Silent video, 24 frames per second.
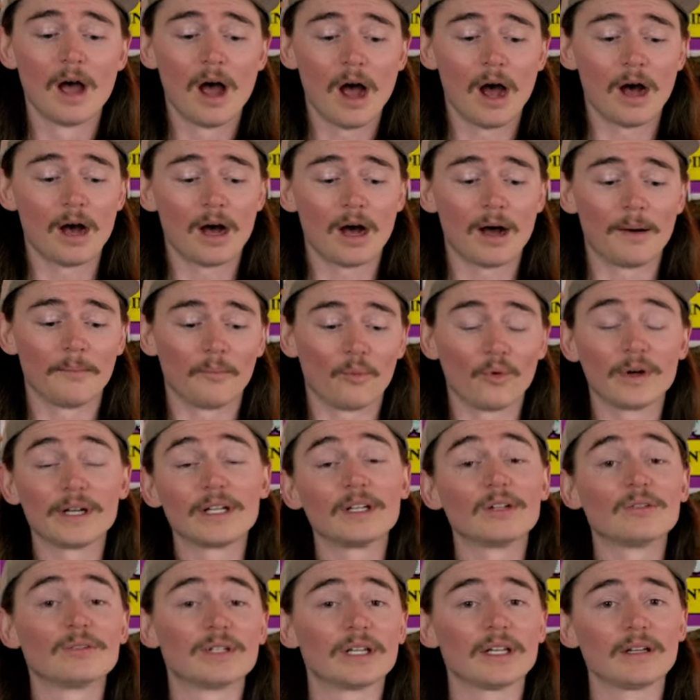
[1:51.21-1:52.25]
Um, when
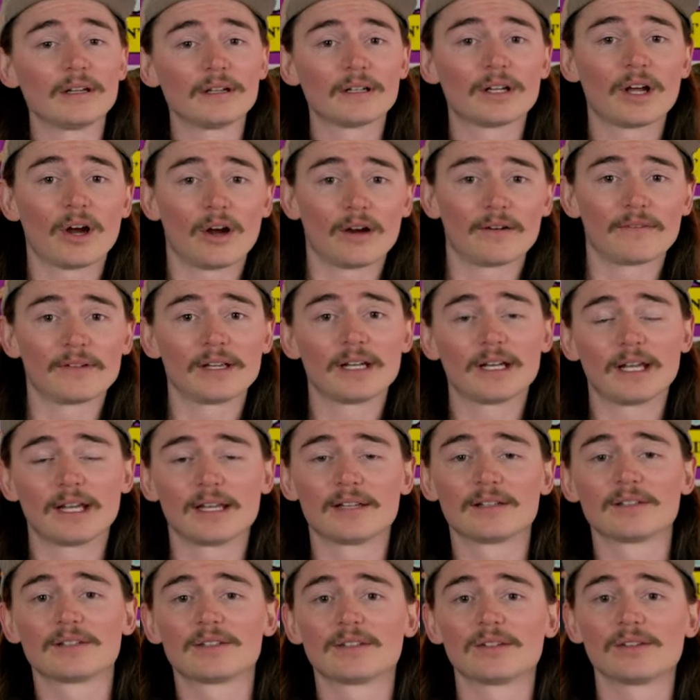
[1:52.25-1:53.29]
you did carve it
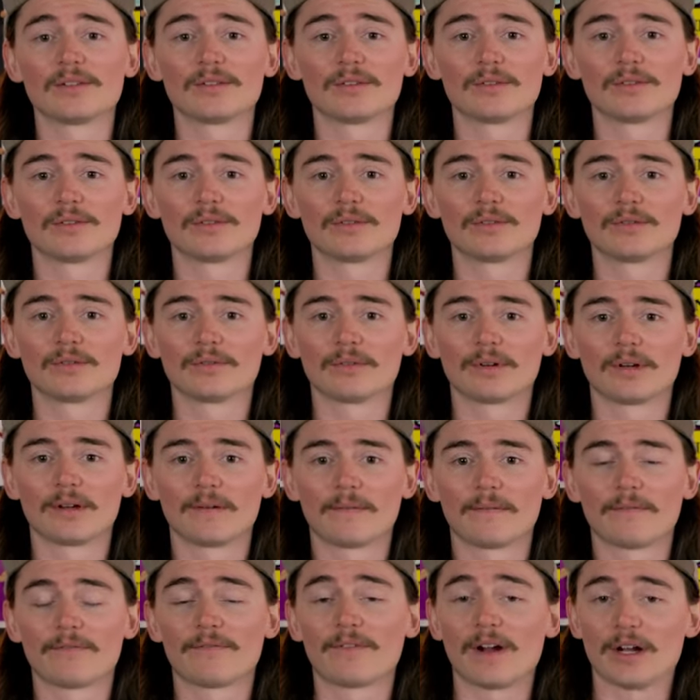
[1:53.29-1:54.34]
into
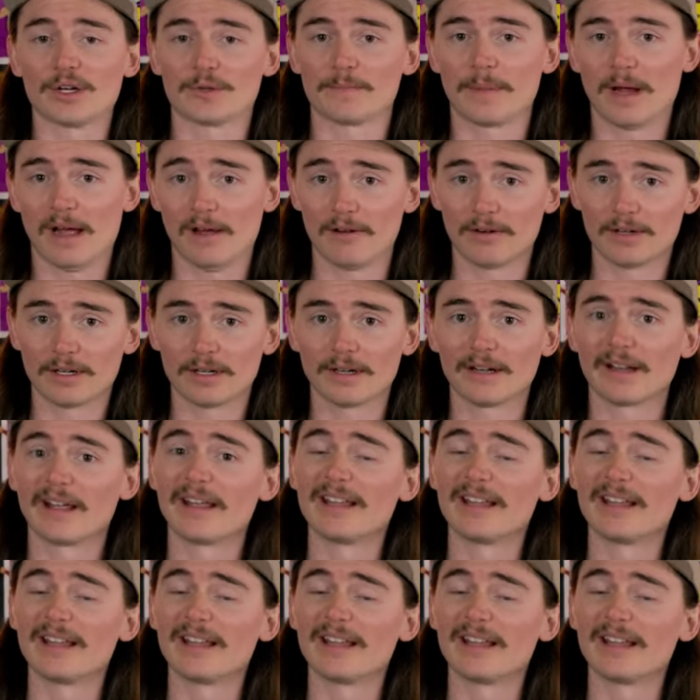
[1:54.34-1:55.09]
fresh powder,